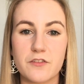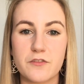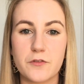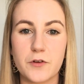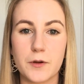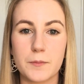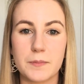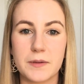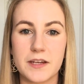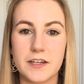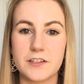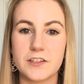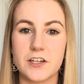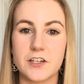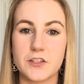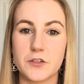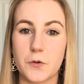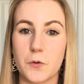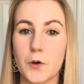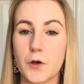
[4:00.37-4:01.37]
of warm
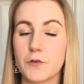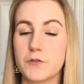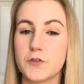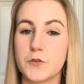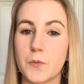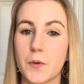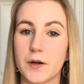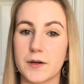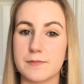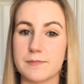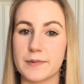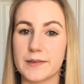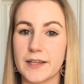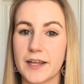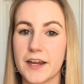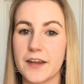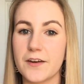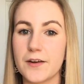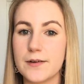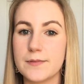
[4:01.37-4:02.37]
PJs, or if you want to
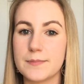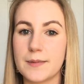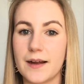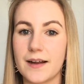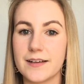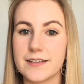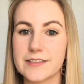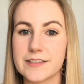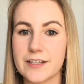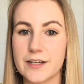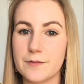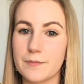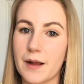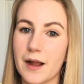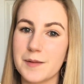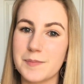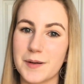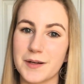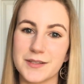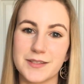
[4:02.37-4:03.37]
plan on buying some,
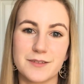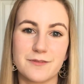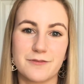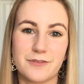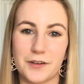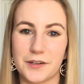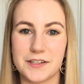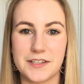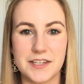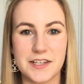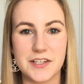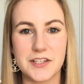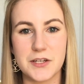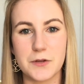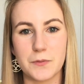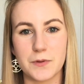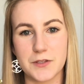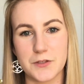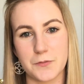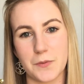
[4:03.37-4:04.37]
I bought some fun
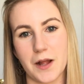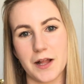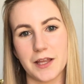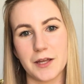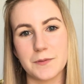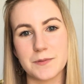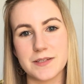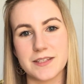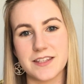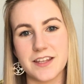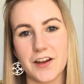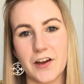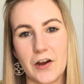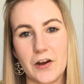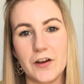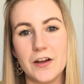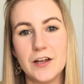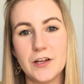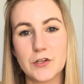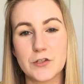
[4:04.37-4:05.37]
Disney ones while I was
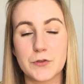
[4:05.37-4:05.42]
there,